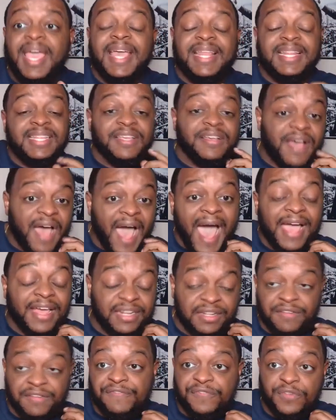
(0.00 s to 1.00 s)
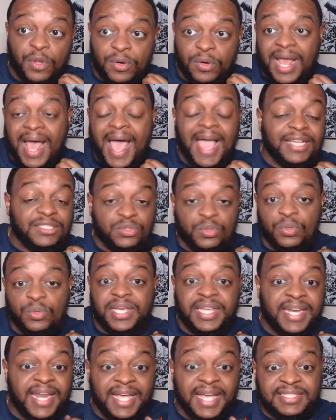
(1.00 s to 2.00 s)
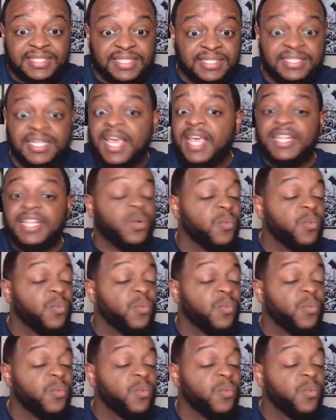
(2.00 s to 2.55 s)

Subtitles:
and the Florida high school connections